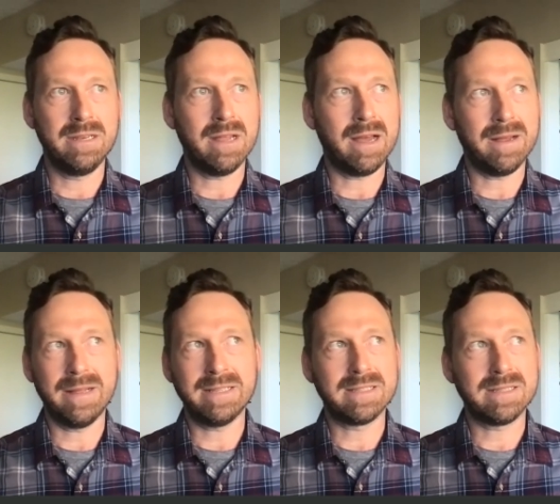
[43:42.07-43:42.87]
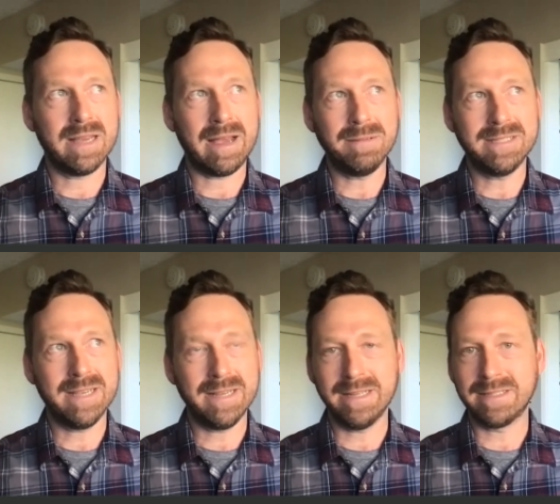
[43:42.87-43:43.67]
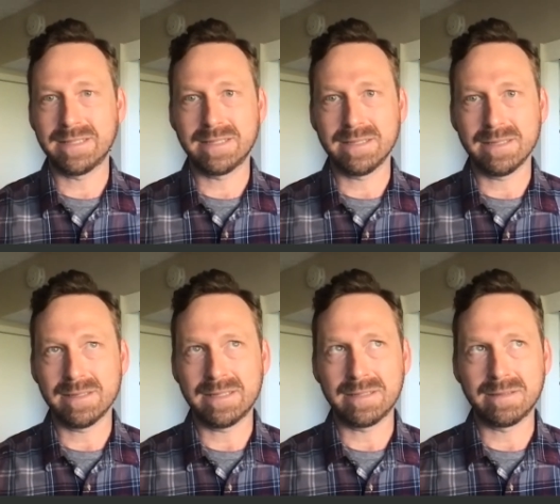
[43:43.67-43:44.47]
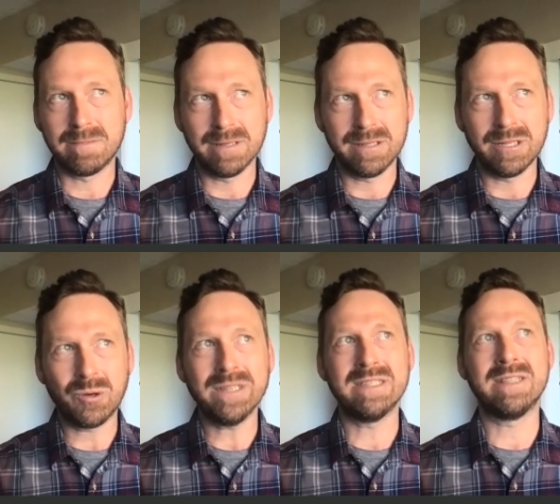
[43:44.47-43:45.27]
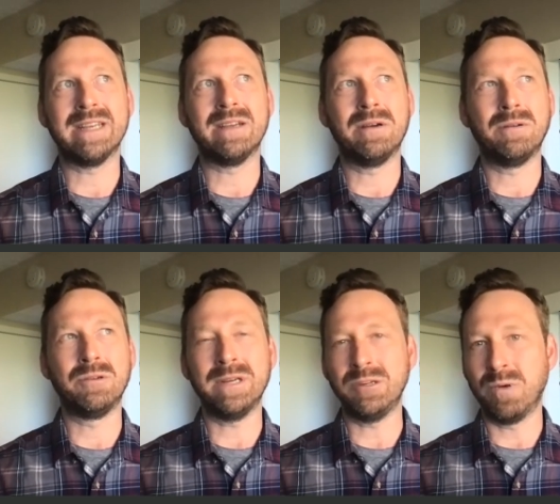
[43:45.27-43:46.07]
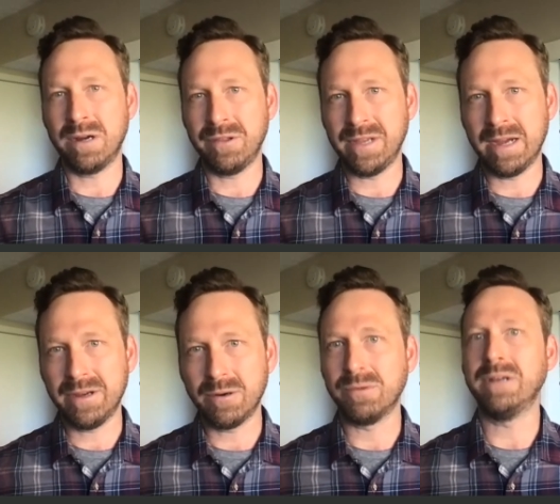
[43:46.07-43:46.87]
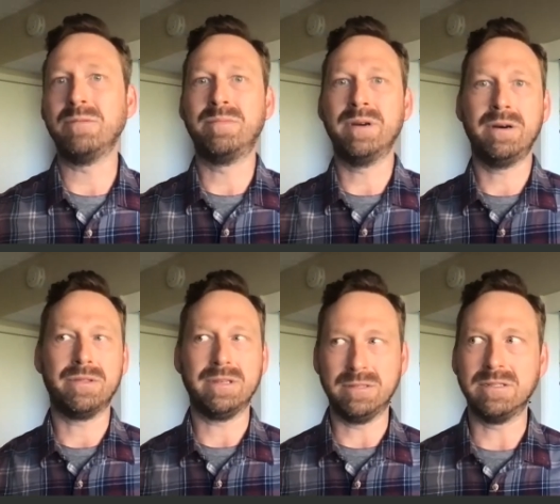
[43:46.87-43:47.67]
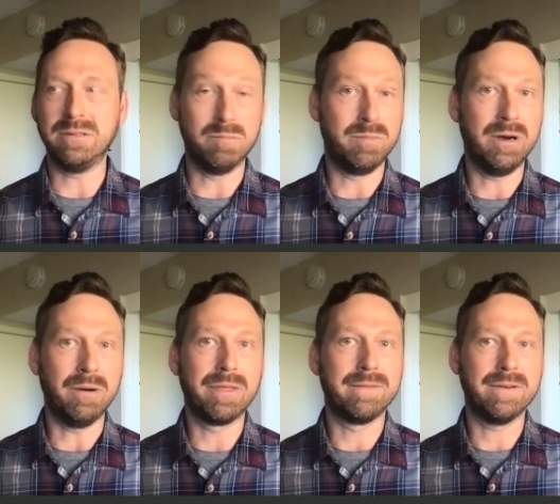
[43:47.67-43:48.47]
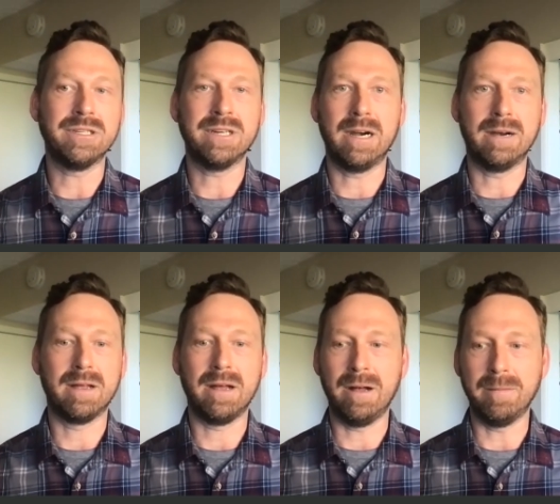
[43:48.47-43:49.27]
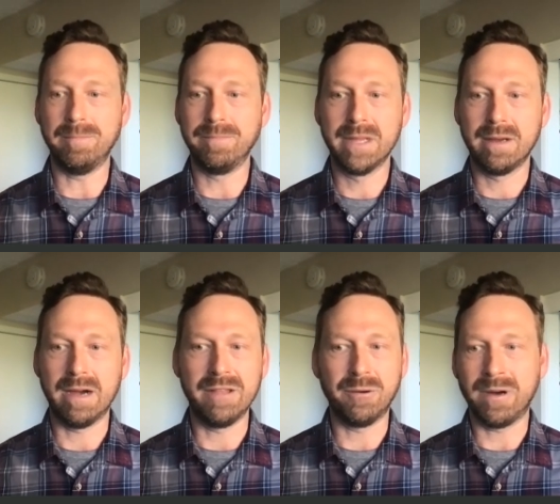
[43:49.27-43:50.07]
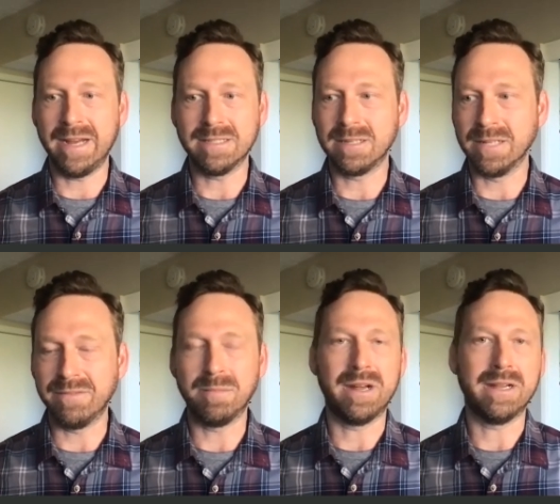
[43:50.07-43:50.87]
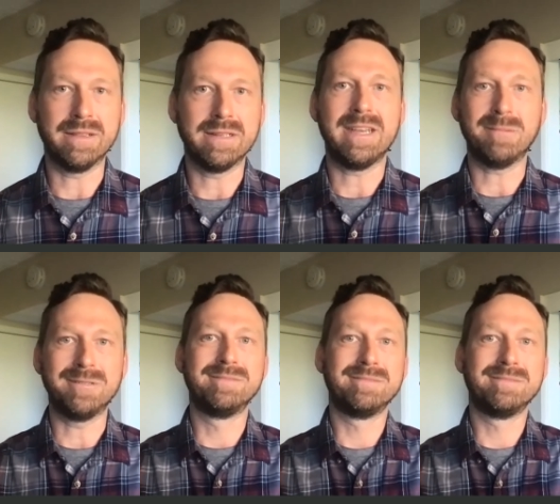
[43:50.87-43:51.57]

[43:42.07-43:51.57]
I would say it's the choice is like, oh, do I do one or the other, or do I do both? You just do both for sure. Otherwise, you're leaving money on the table.